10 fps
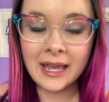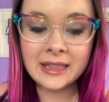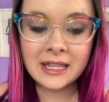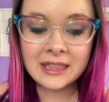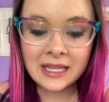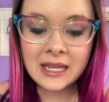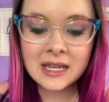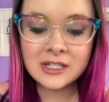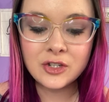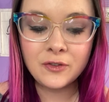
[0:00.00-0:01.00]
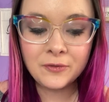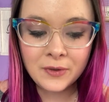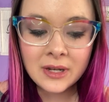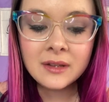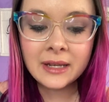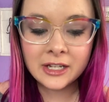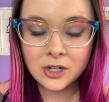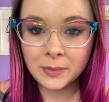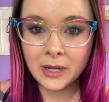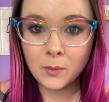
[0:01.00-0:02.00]
And the thing is, you feel like
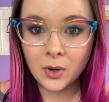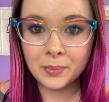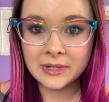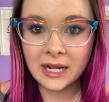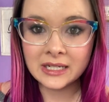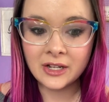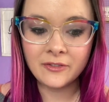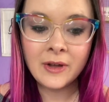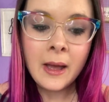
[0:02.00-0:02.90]
you're being more productive